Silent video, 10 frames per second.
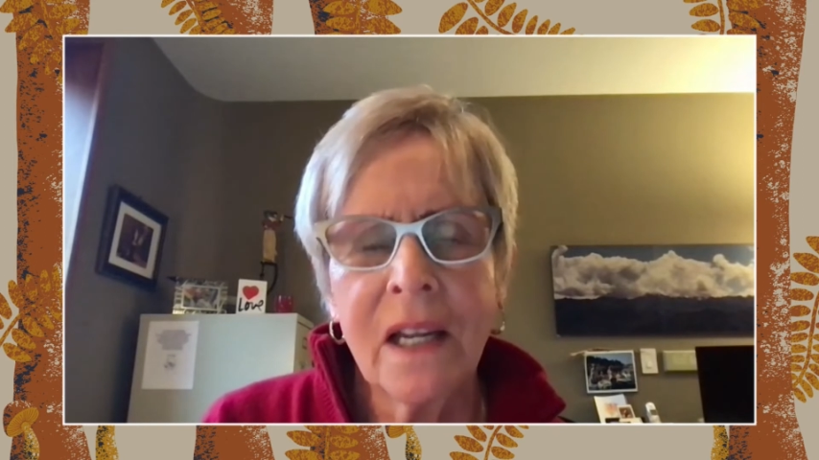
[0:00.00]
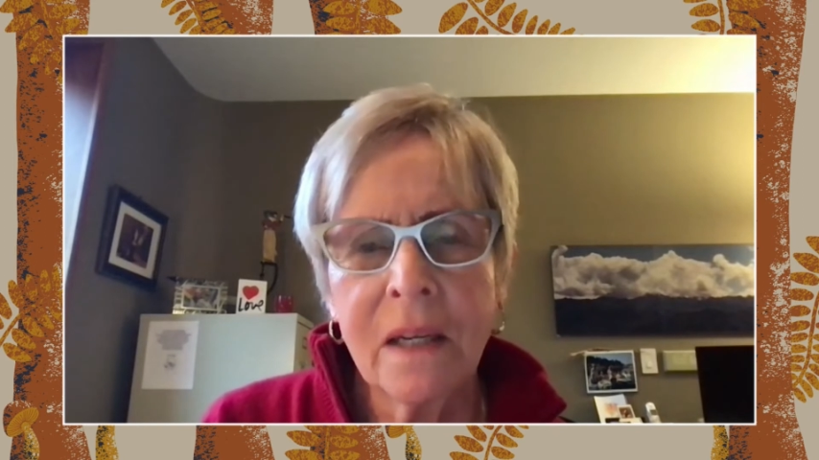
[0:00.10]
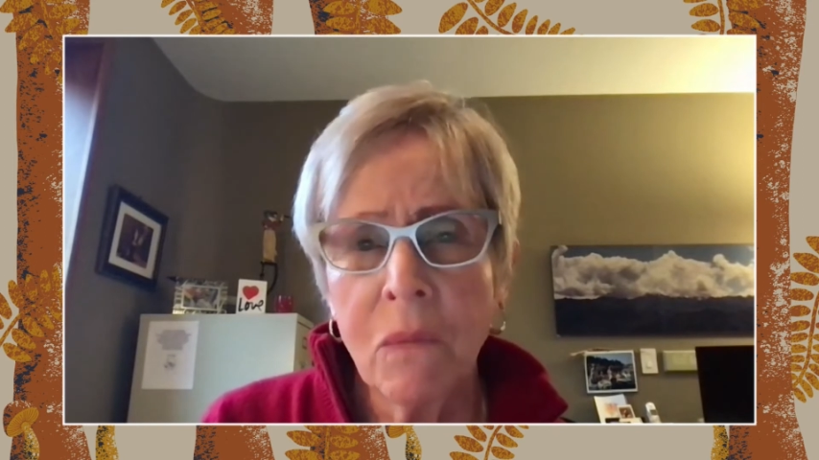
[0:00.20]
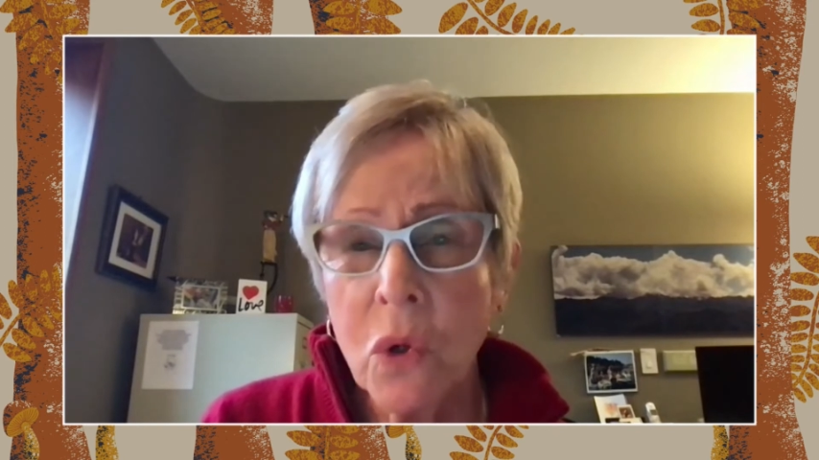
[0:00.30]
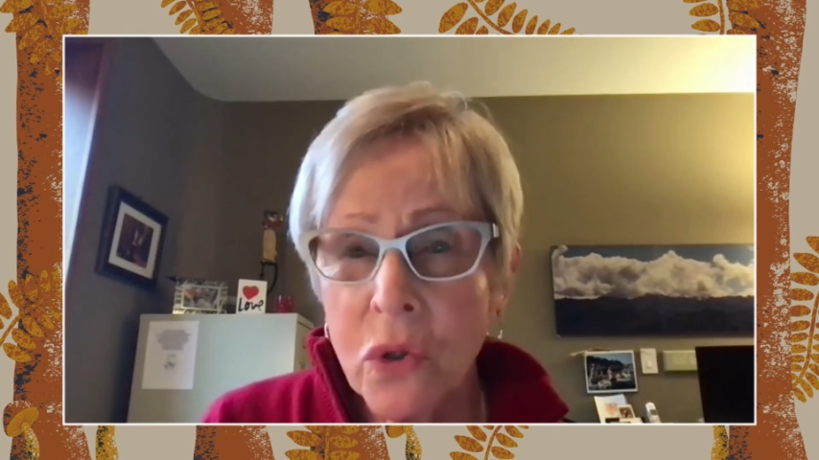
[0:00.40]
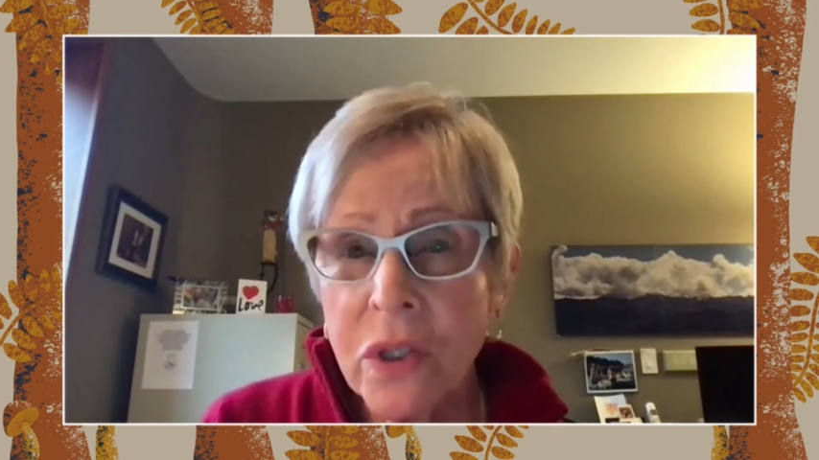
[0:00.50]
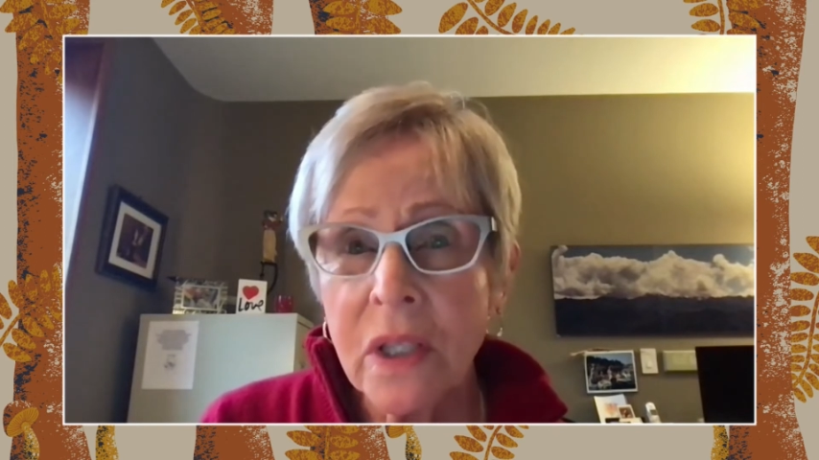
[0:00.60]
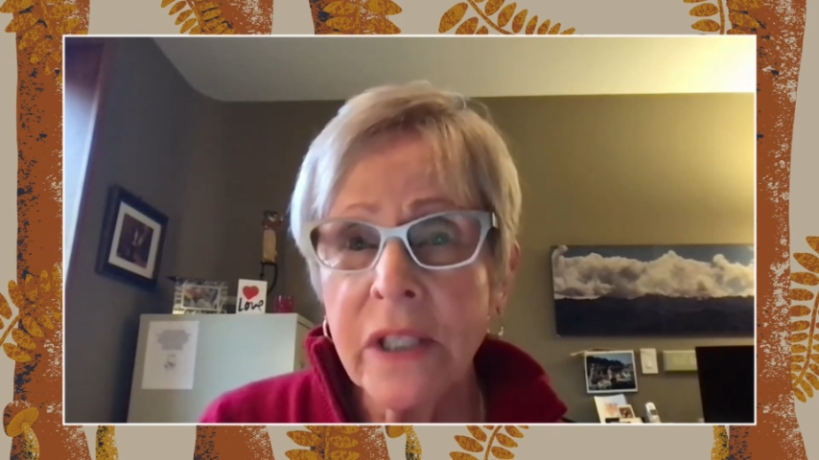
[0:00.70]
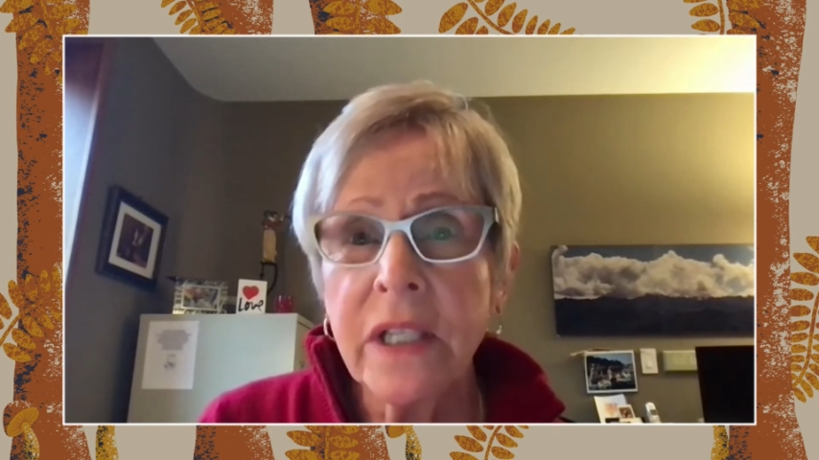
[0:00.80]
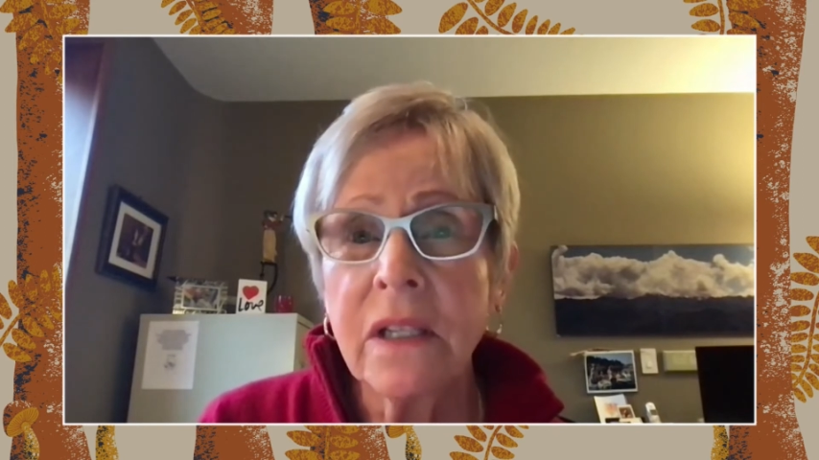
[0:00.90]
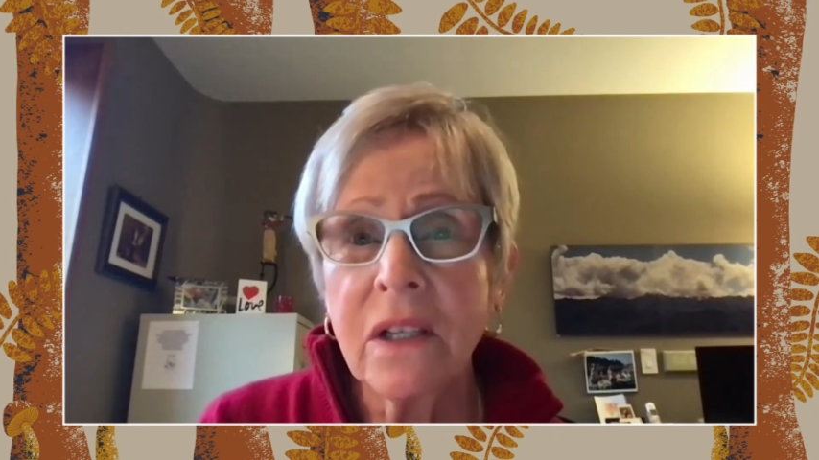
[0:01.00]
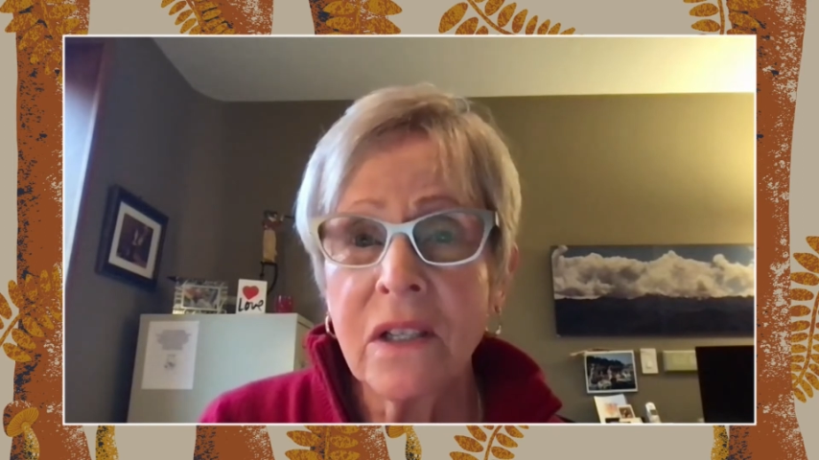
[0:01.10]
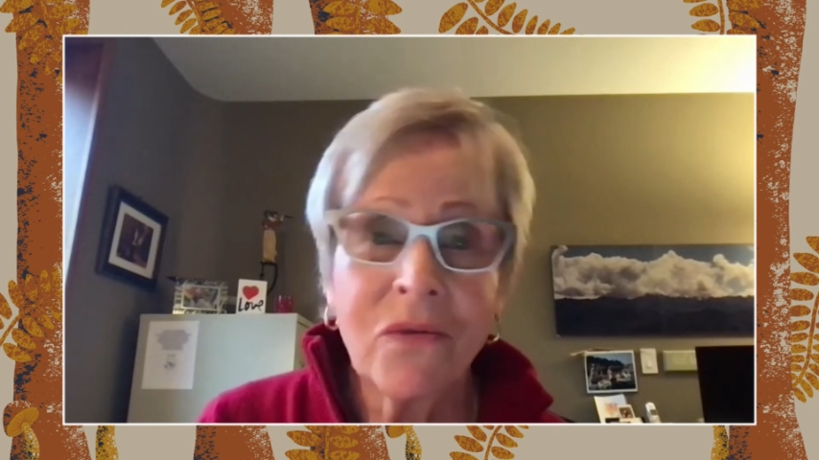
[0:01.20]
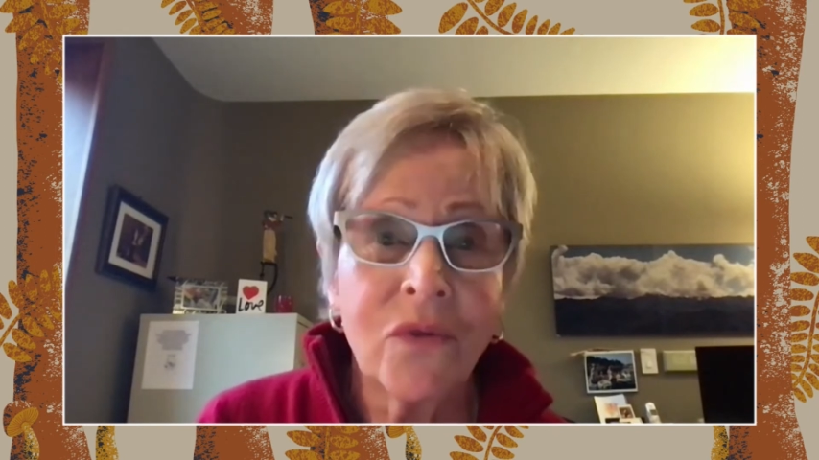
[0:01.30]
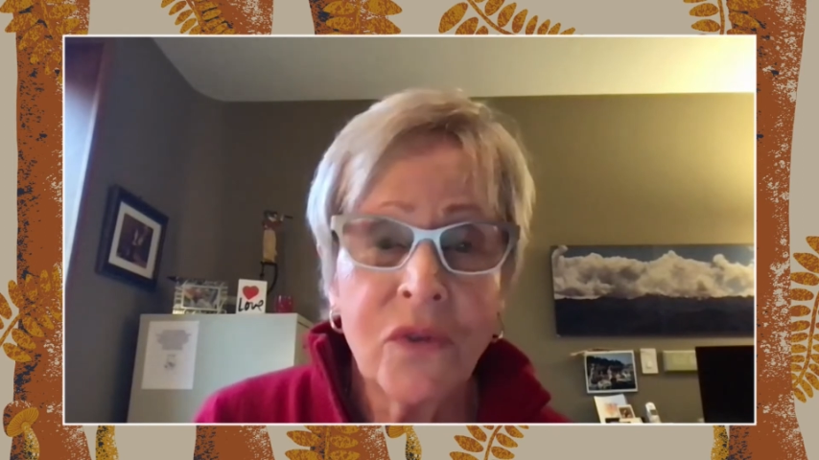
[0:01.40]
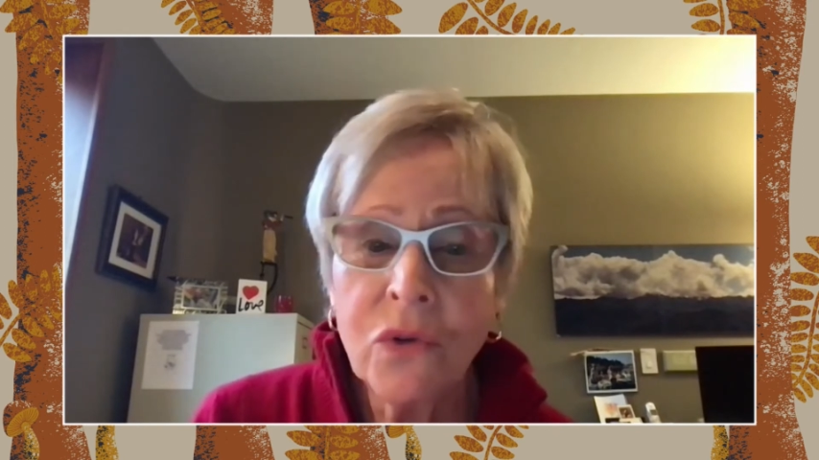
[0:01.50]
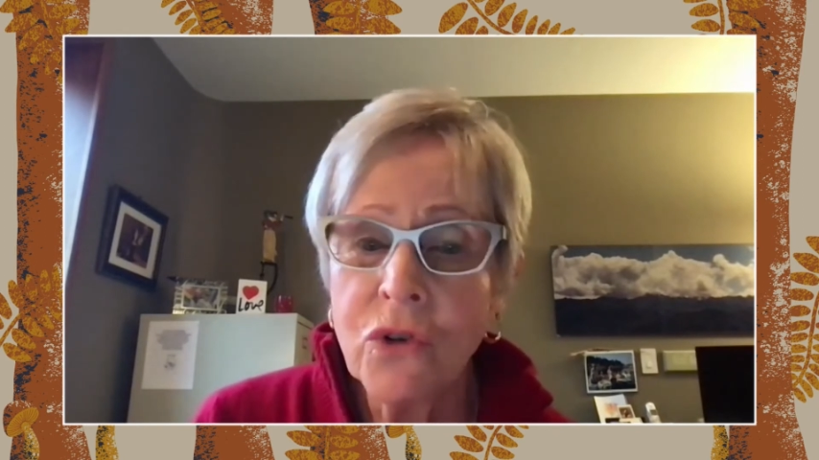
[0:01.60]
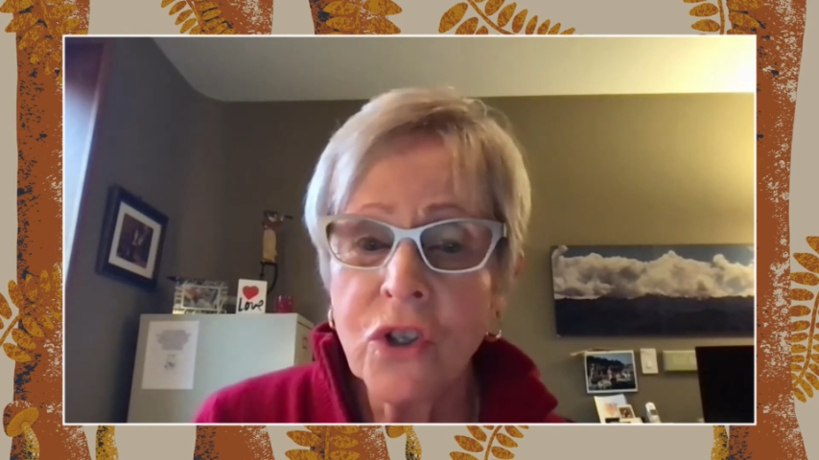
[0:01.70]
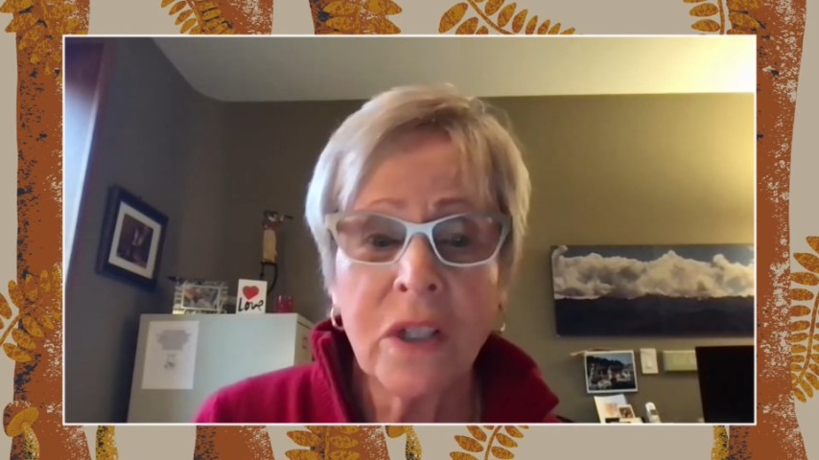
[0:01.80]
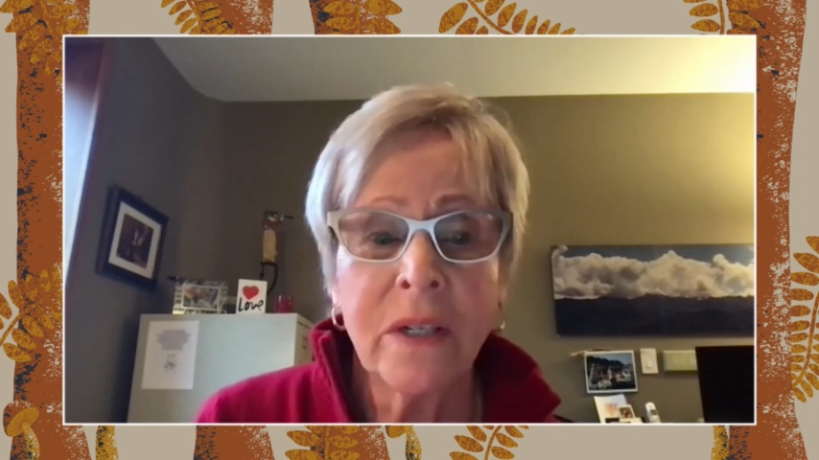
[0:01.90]
and mostly
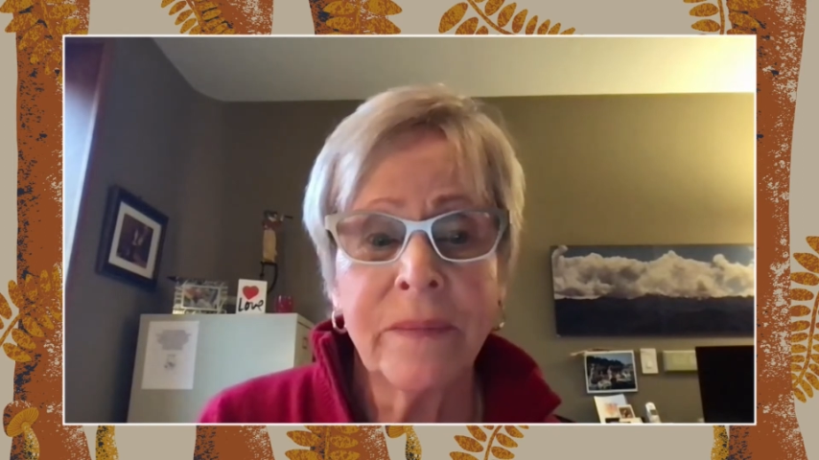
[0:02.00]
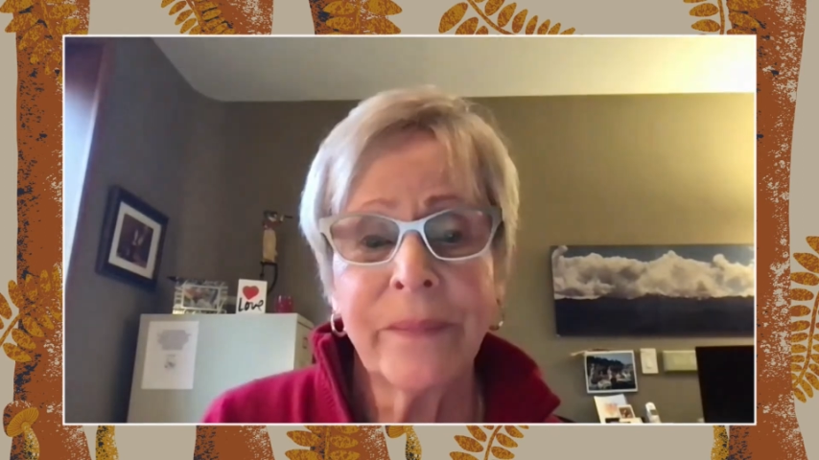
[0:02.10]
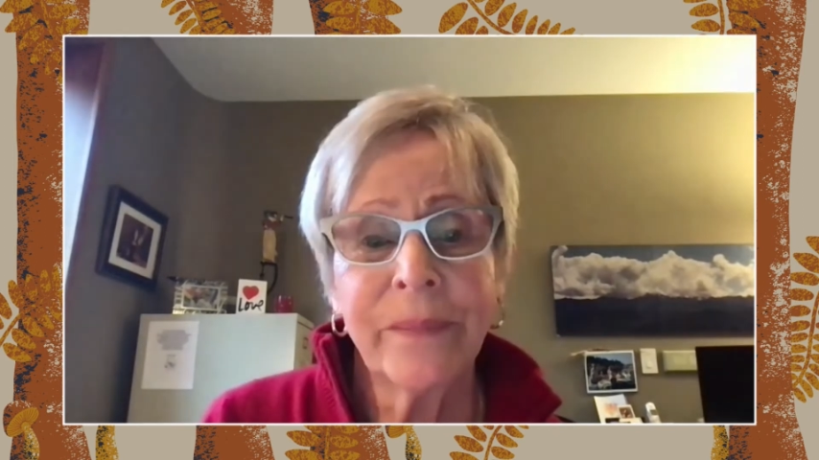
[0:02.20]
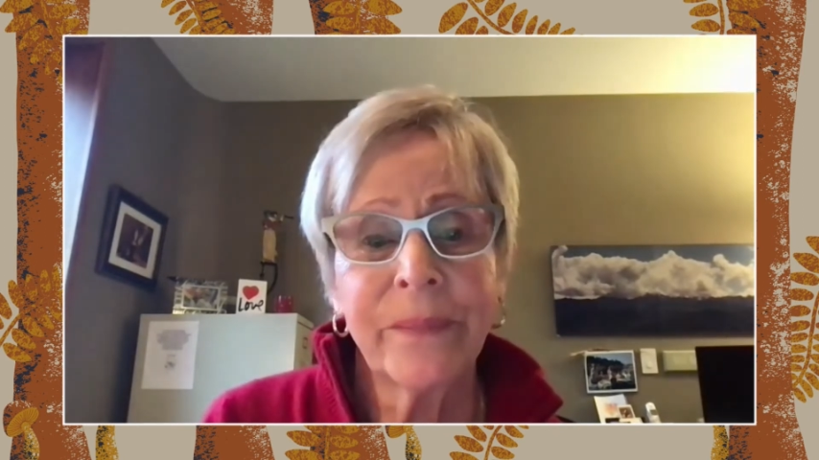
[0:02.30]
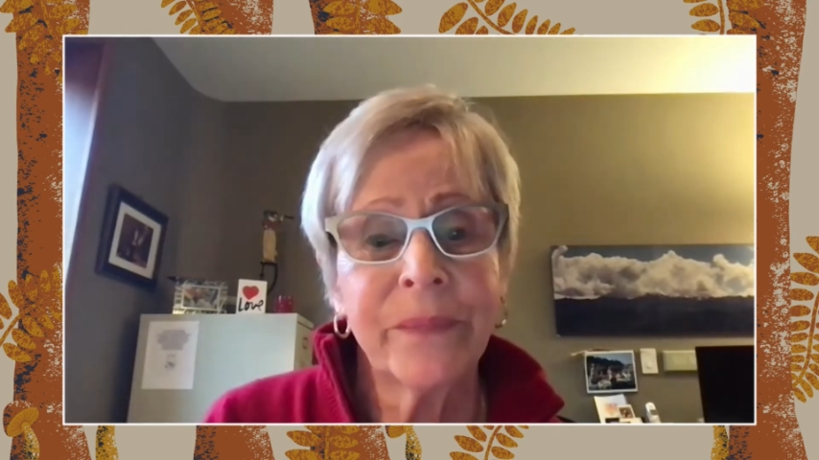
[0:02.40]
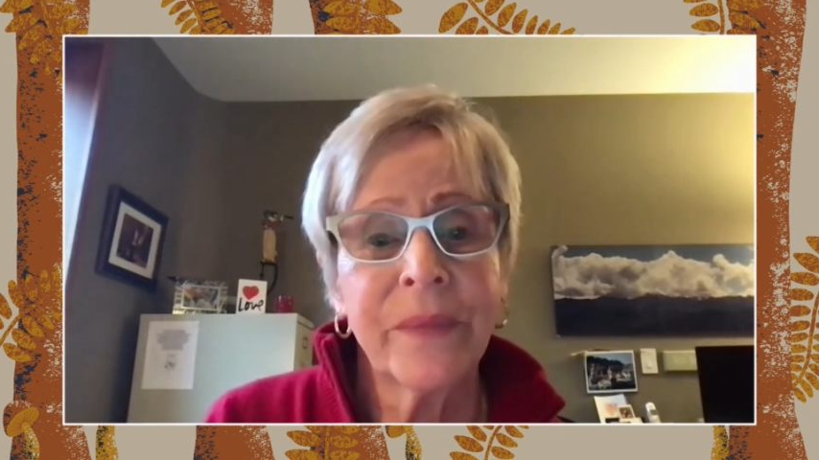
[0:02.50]
confusion.